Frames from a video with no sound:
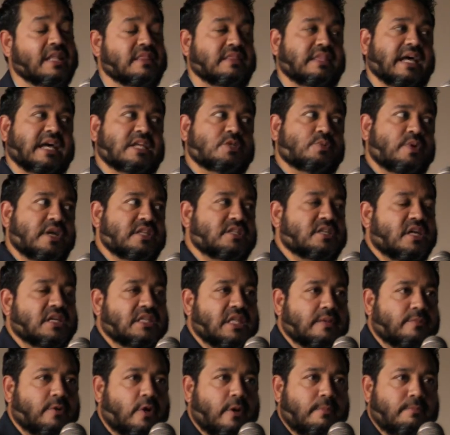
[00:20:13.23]
that's why I
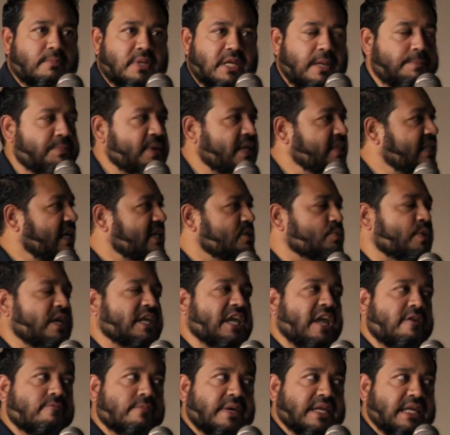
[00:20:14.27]
talked about MEEP, and that's why I
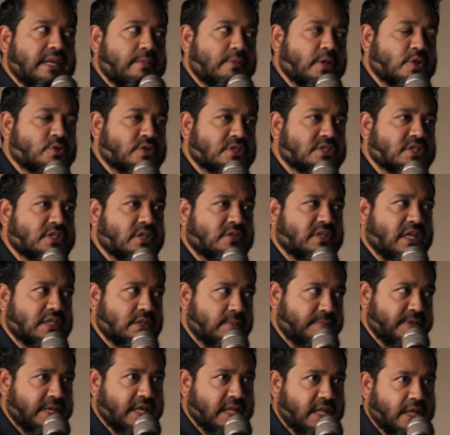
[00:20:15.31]
gave you my email address at
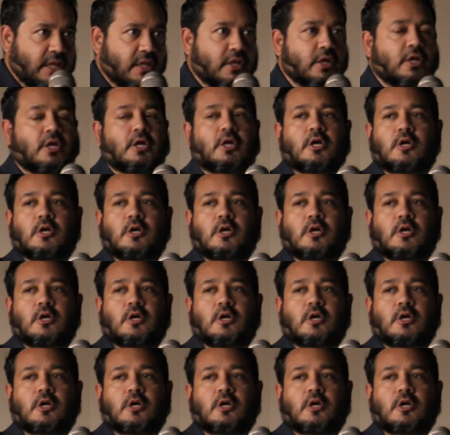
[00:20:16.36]
the beginning.